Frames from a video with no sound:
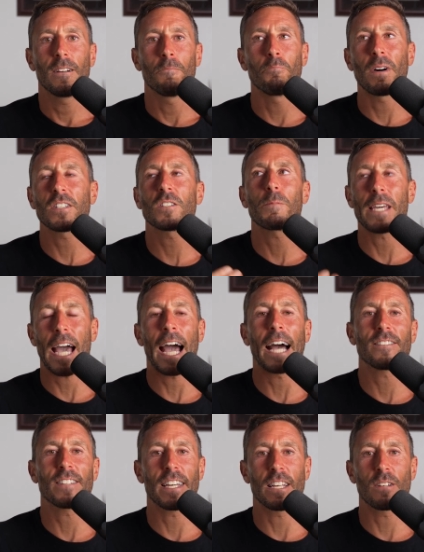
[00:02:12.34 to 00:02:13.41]
must be
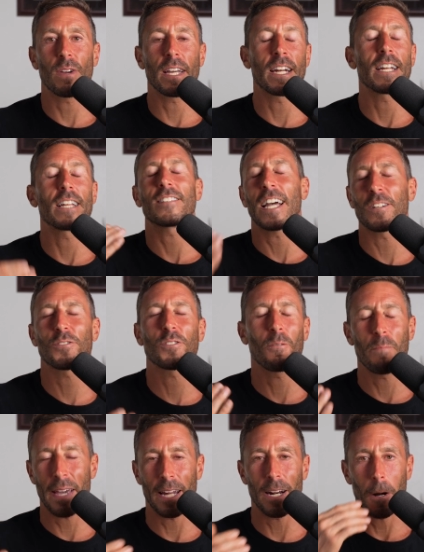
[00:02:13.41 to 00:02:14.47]
assayed in an
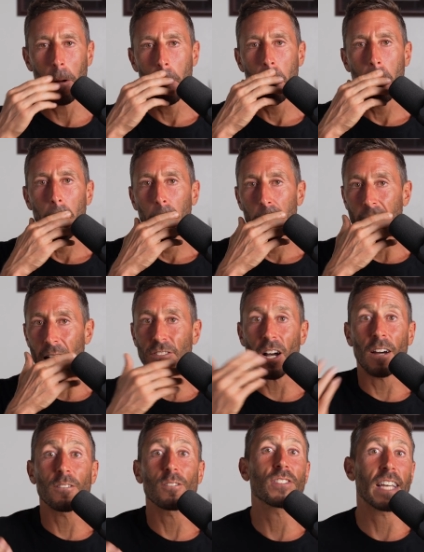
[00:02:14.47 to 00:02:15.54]
intentional manner. You have
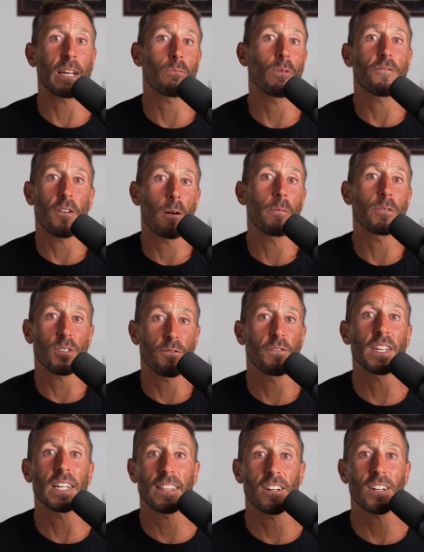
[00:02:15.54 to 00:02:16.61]
to understand what farmers are
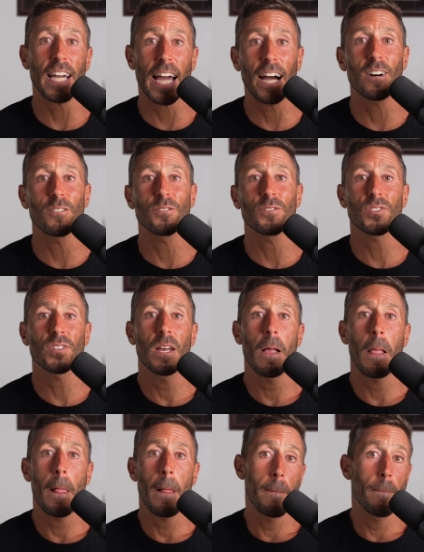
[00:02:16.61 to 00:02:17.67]
feeding their cows,
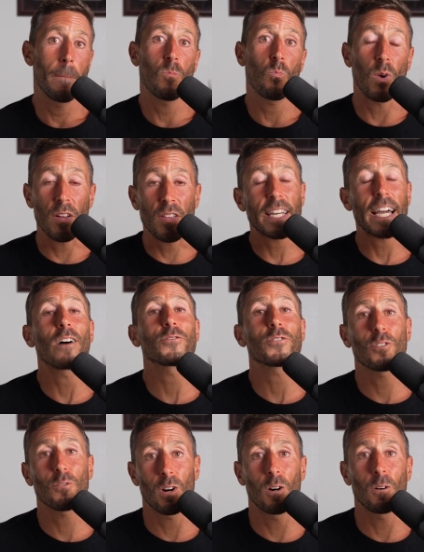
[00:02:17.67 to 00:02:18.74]
where the cows
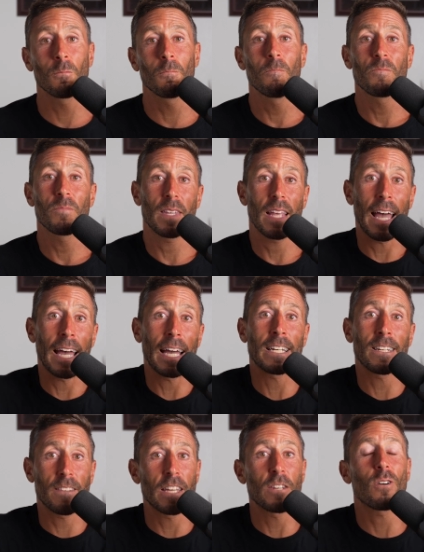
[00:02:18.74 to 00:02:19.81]
are grown,
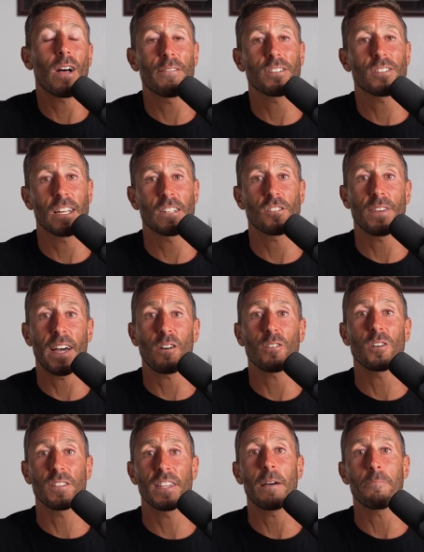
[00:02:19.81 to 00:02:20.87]
and then you'll have a sense of how
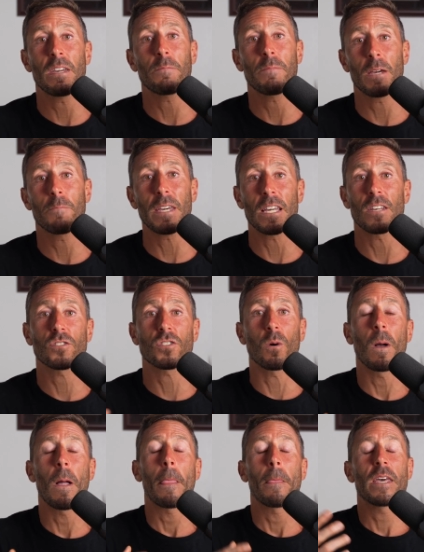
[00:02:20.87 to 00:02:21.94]
good that meat may be.
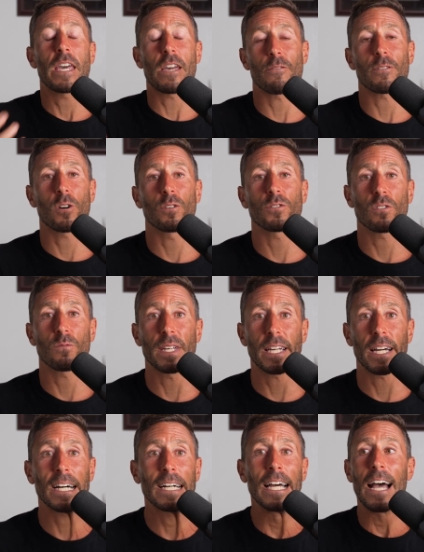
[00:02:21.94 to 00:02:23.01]
So here in Costa
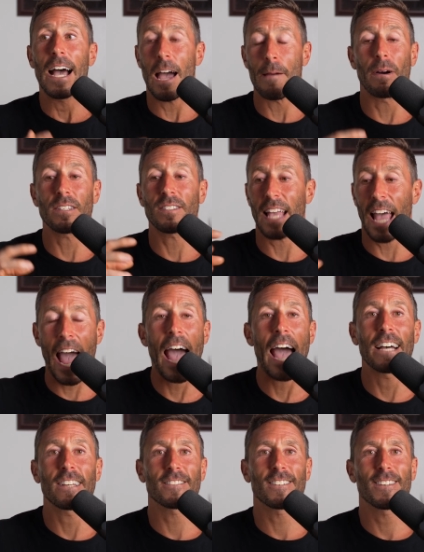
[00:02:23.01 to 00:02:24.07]
Rica, I must
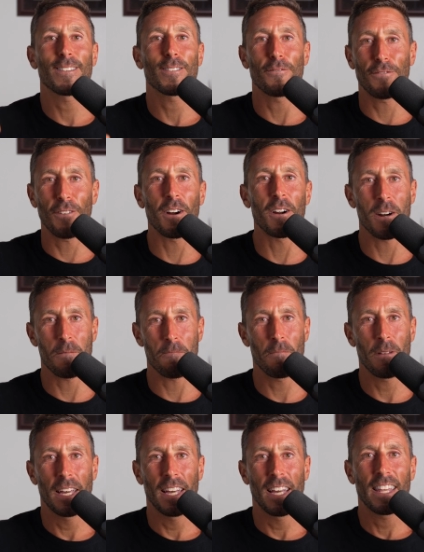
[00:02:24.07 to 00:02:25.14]
ask the
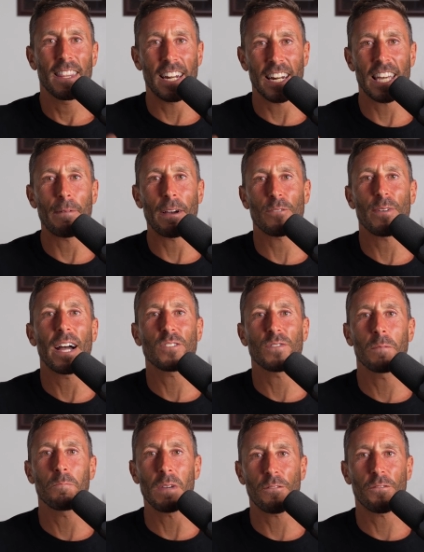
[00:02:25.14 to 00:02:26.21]
farm that I get my
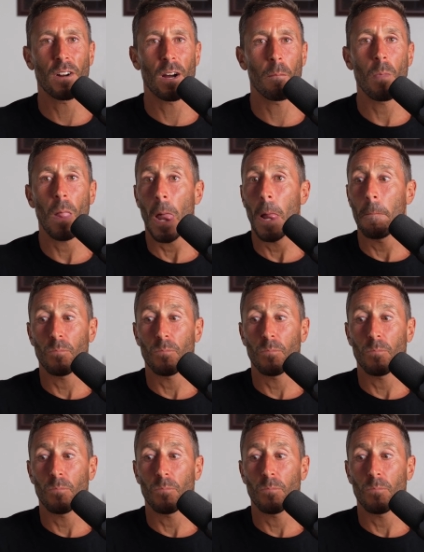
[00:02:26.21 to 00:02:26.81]
grass-fed meat from,